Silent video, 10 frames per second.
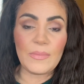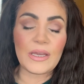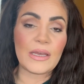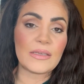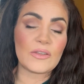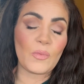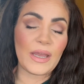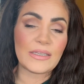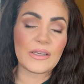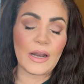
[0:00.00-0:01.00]
Because the
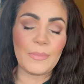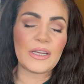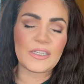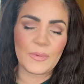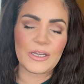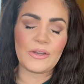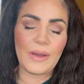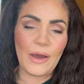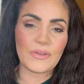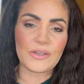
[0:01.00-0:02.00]
way I'm going to explain to you
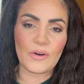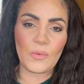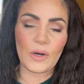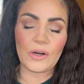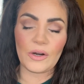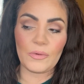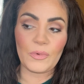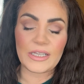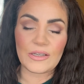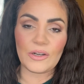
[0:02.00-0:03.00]
how it's going to work or
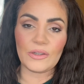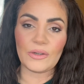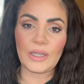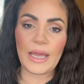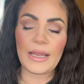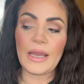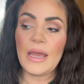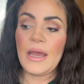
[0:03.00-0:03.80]
what it's going to look like.